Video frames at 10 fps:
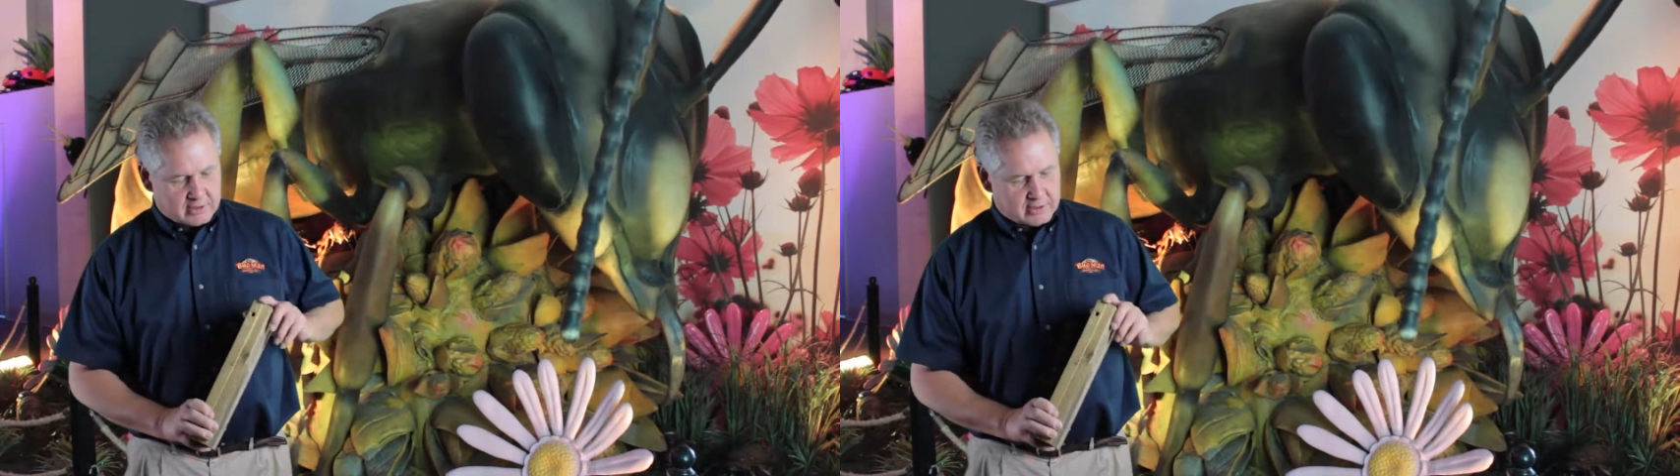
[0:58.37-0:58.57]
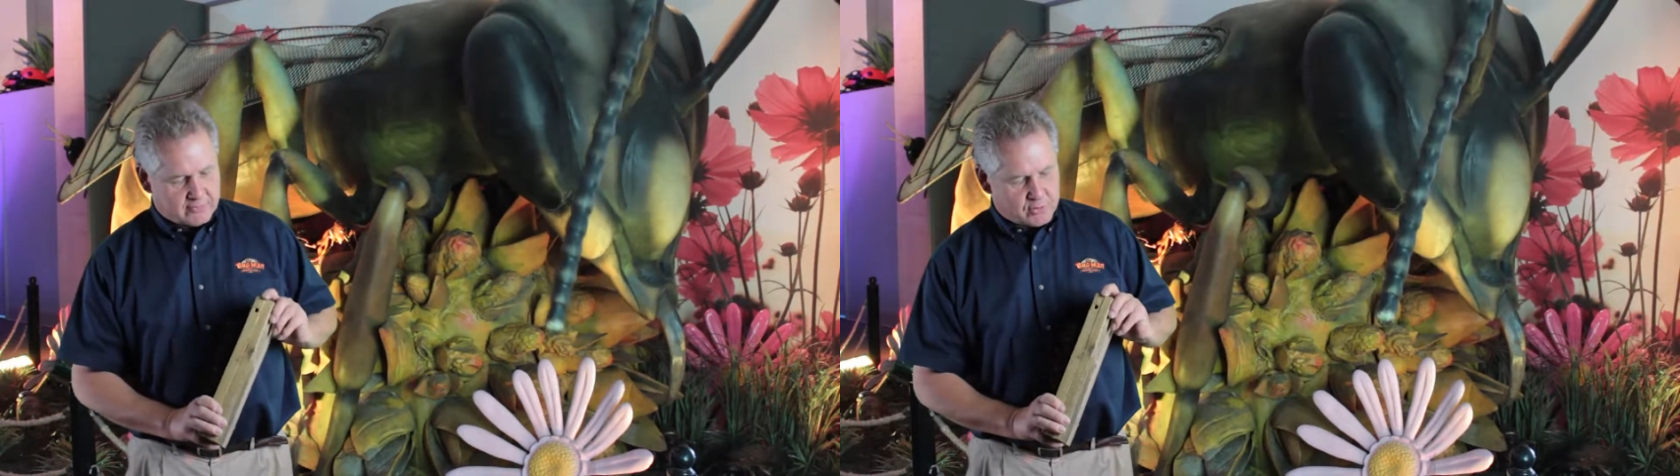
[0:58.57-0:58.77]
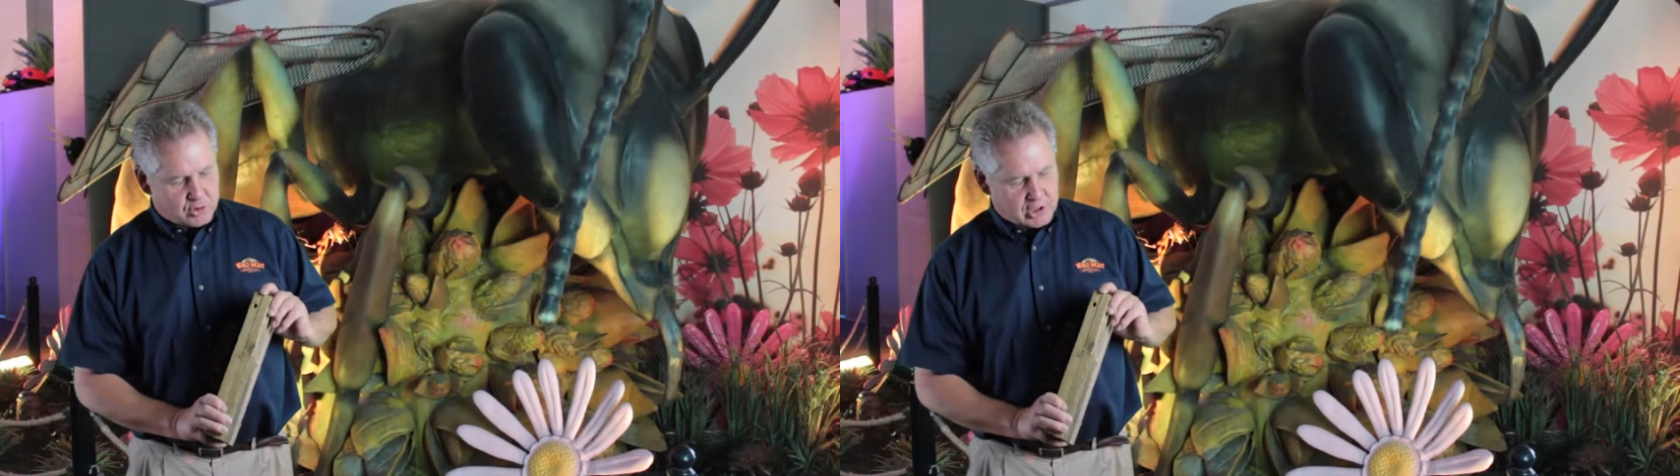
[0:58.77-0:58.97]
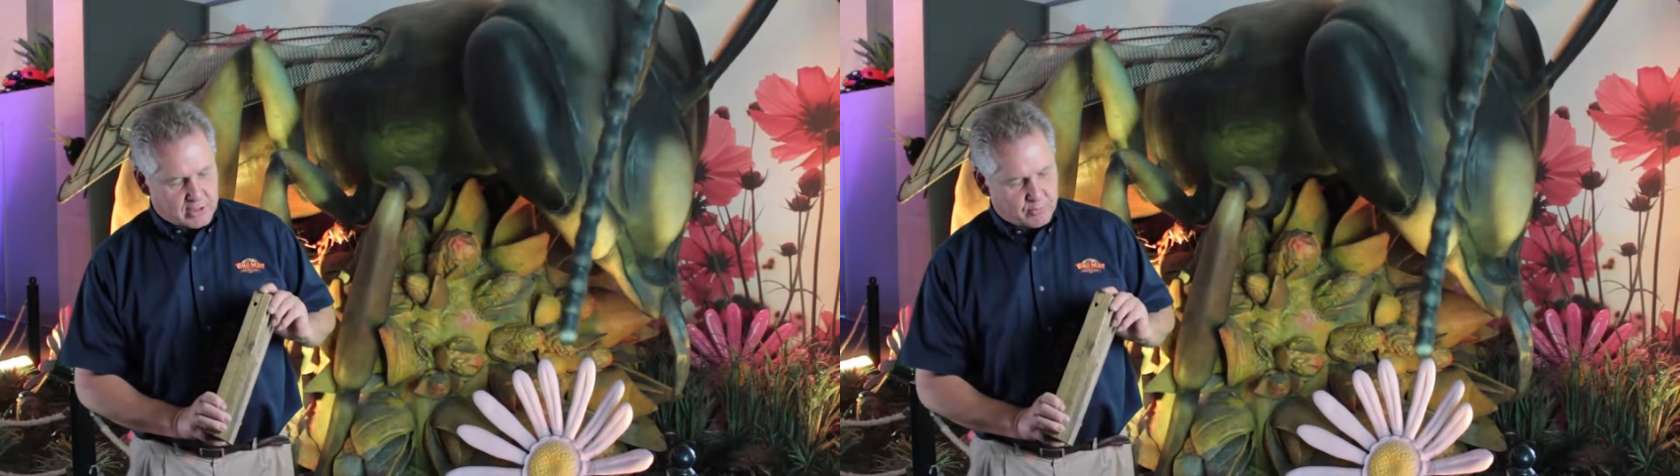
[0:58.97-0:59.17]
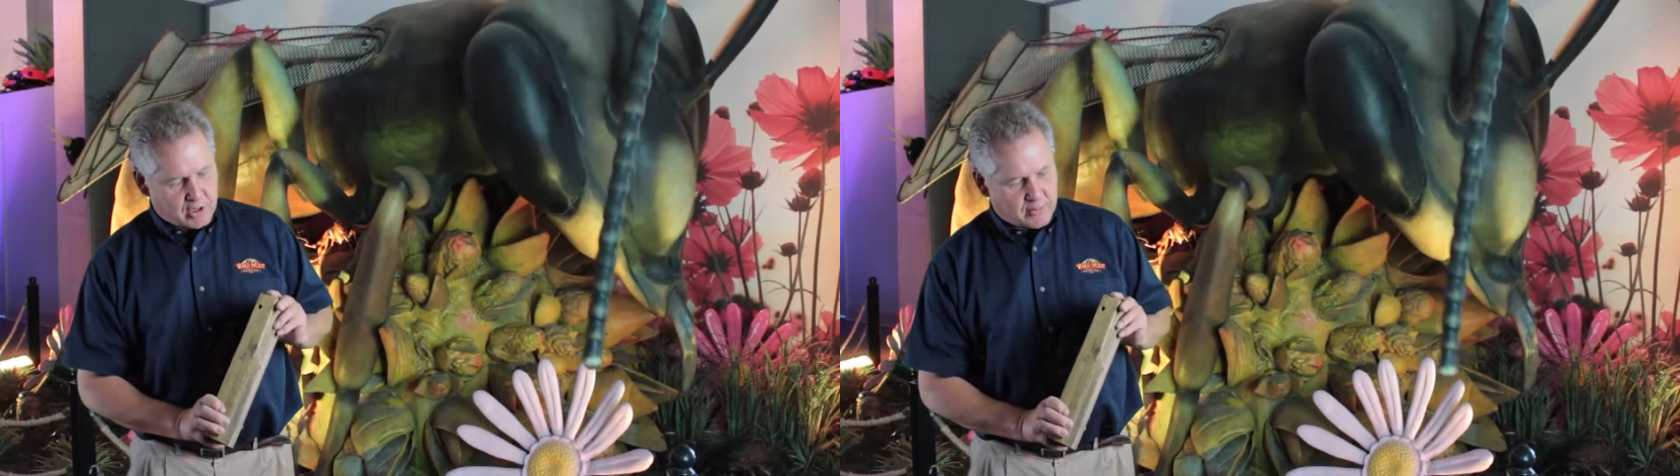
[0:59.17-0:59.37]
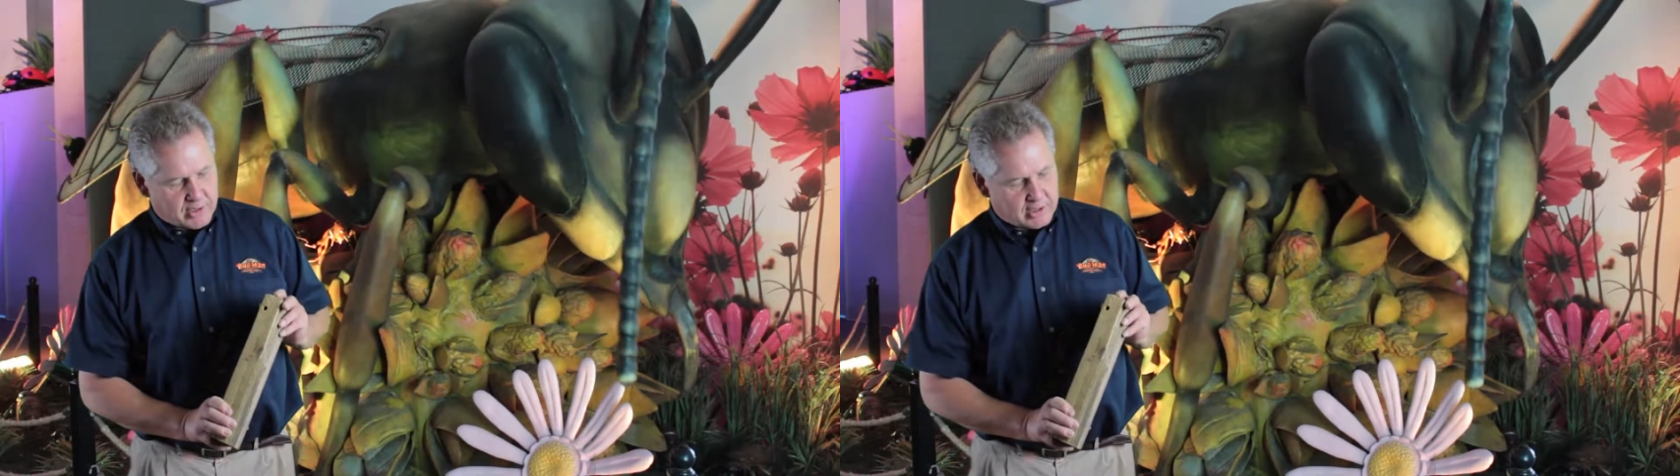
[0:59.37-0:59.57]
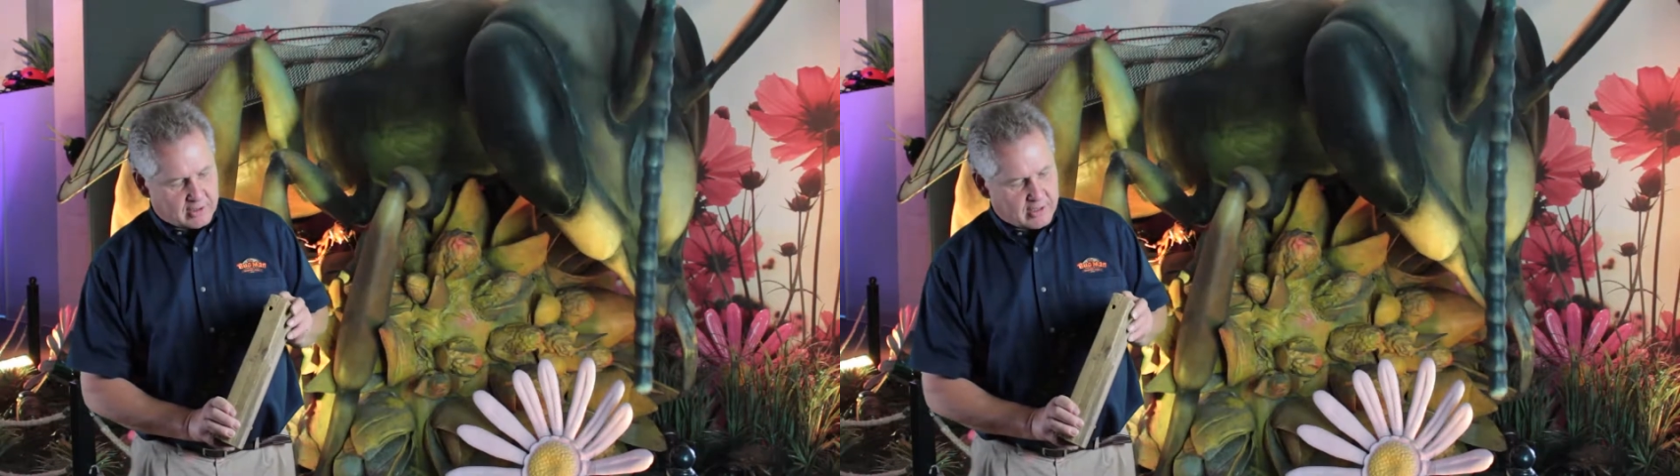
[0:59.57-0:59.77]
is if you see them coming